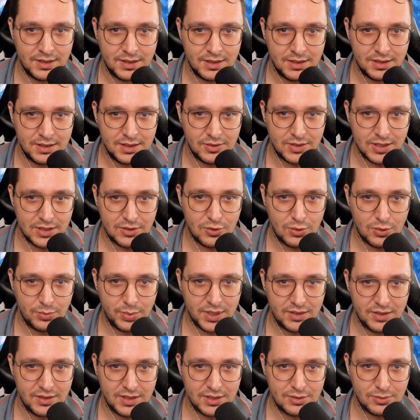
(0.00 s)
You can
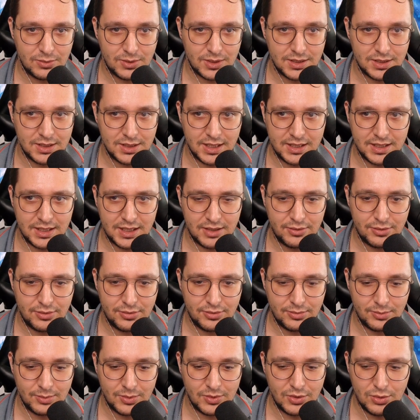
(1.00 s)
copy this one, and I
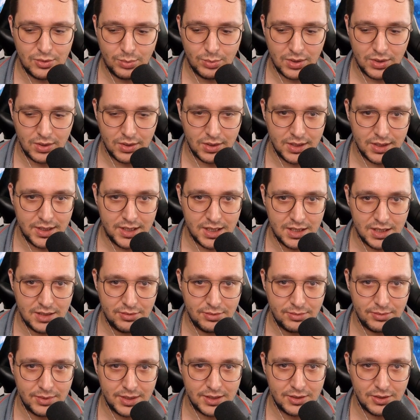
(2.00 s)
do believe
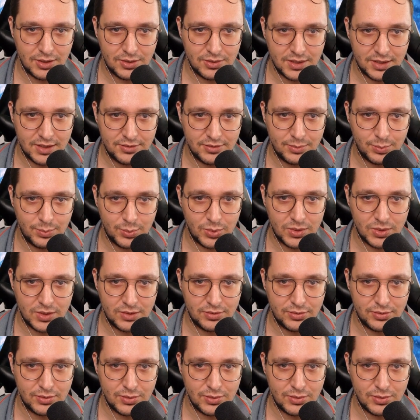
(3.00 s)
we don't have to put it